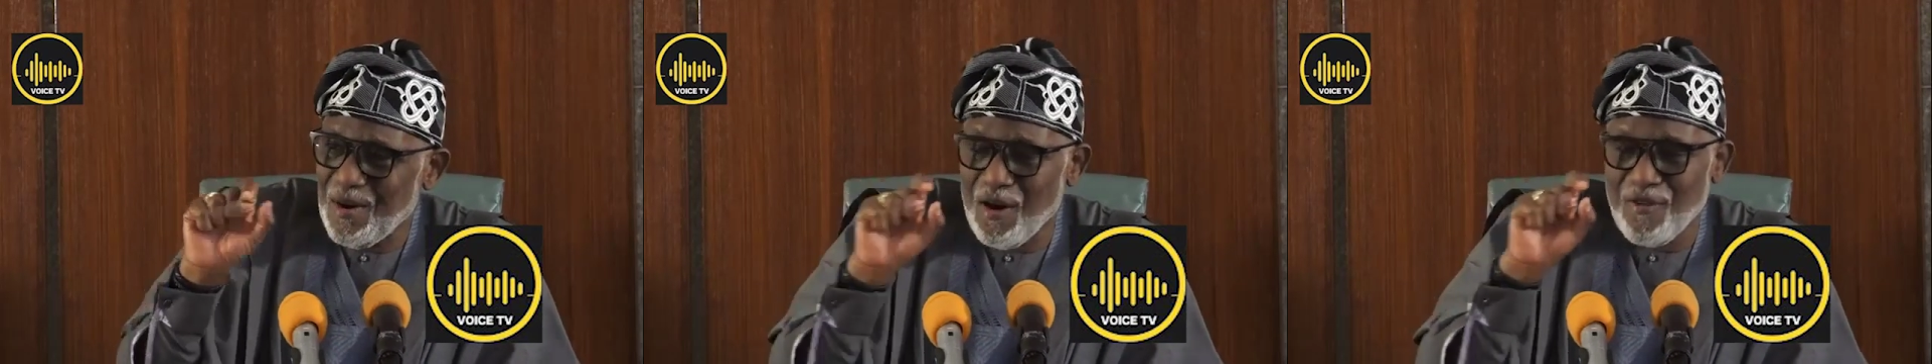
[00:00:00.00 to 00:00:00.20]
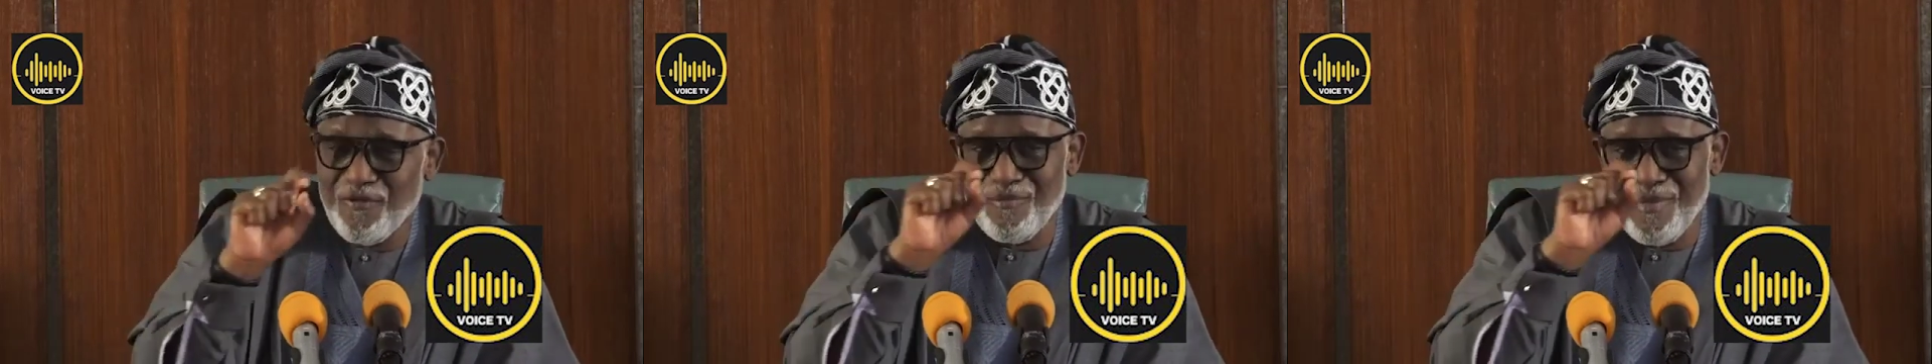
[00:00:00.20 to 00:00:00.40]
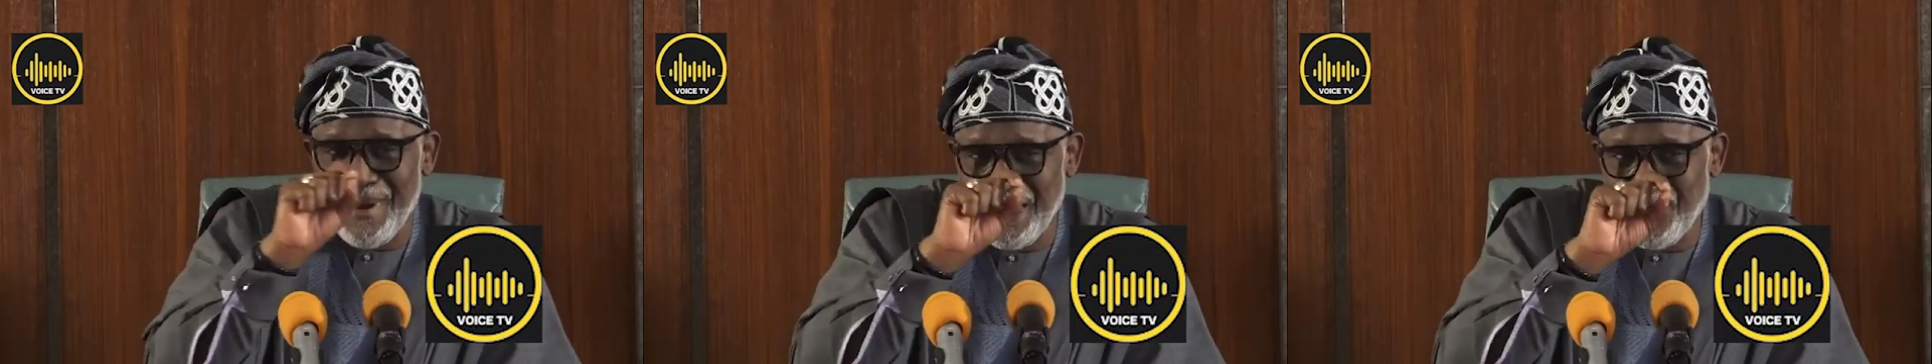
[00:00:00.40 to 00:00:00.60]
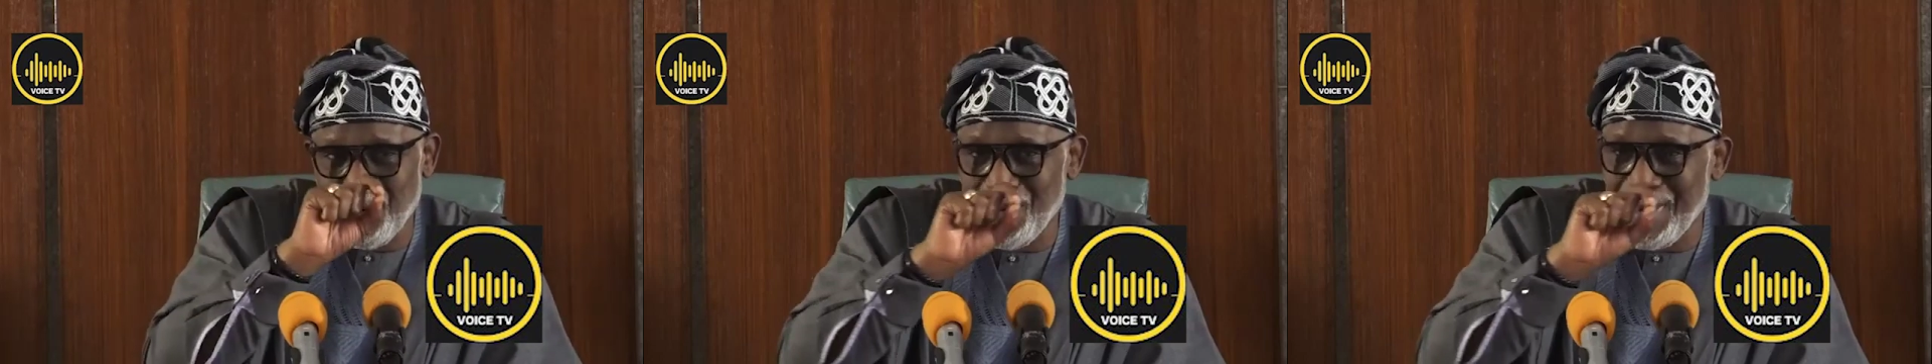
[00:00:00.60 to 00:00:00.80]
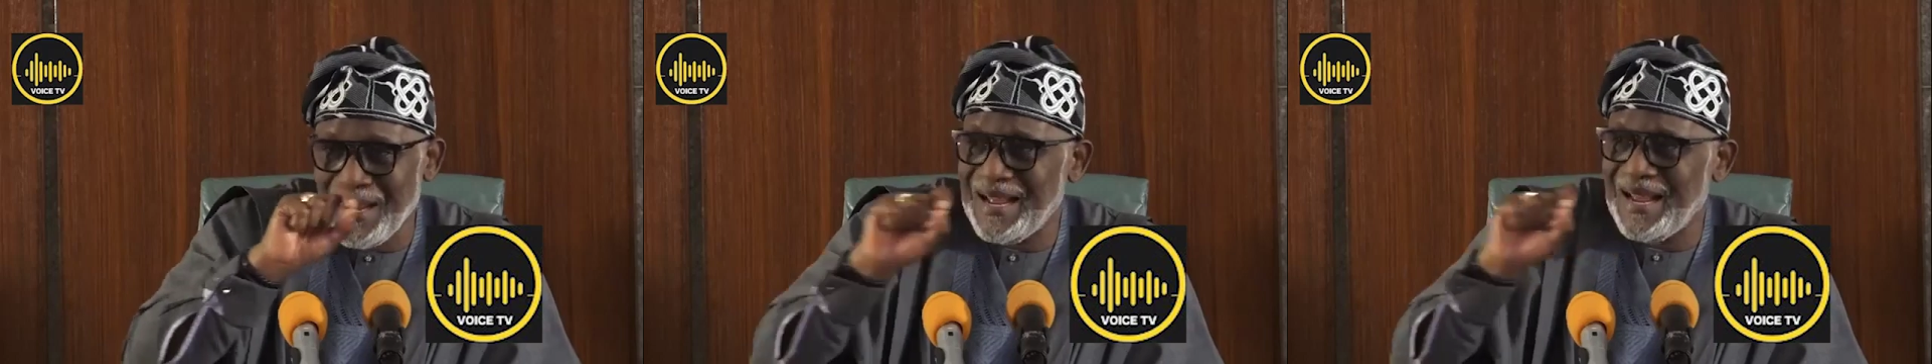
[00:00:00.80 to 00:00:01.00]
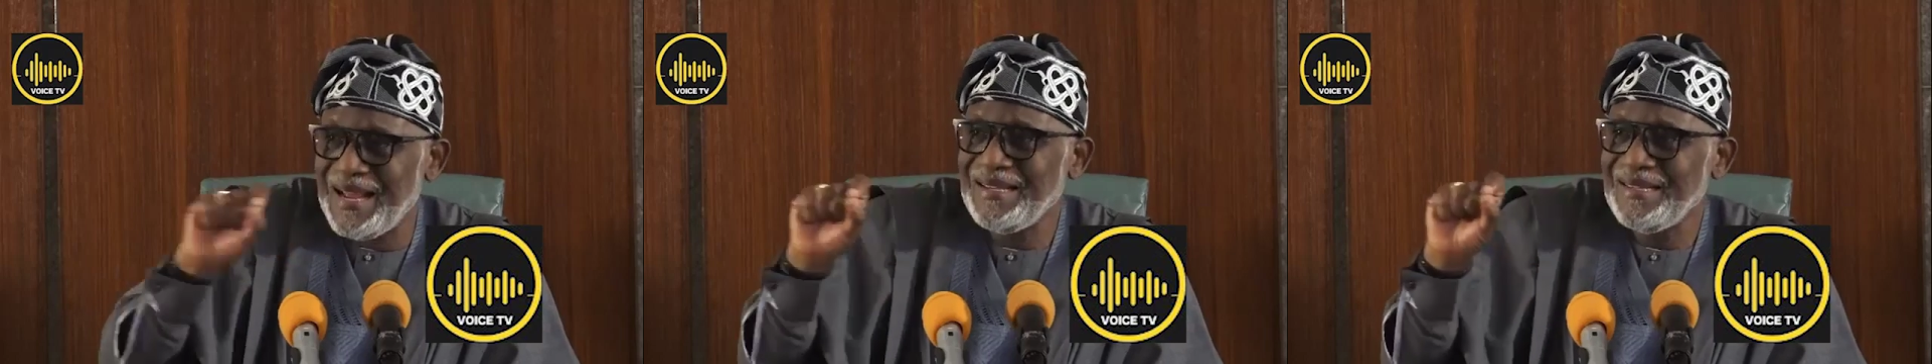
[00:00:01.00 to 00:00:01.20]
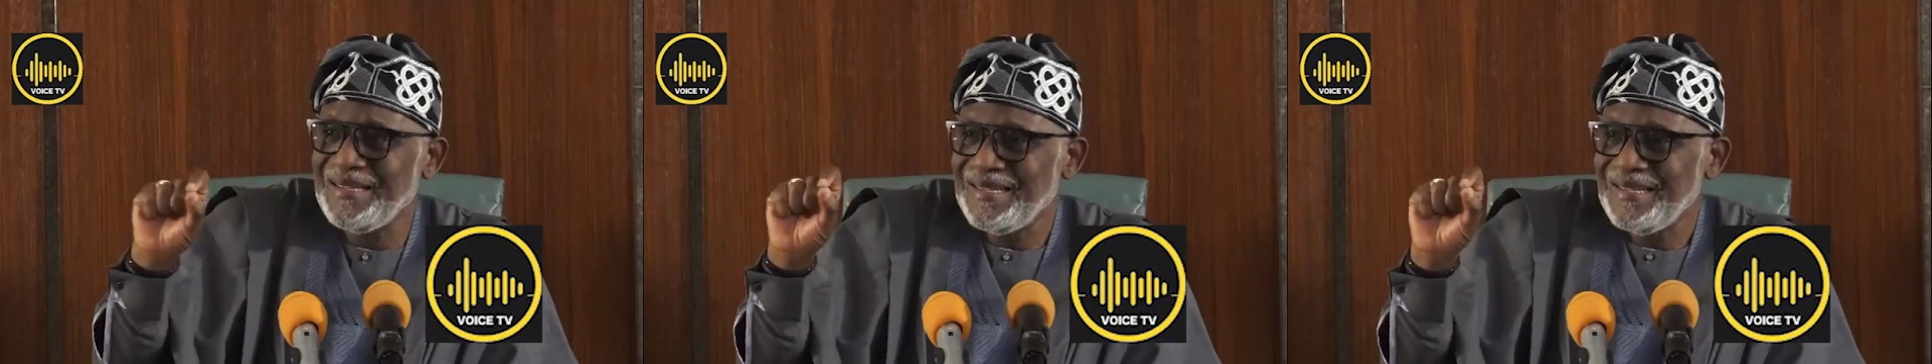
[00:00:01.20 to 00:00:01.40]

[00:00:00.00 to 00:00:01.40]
of marijuana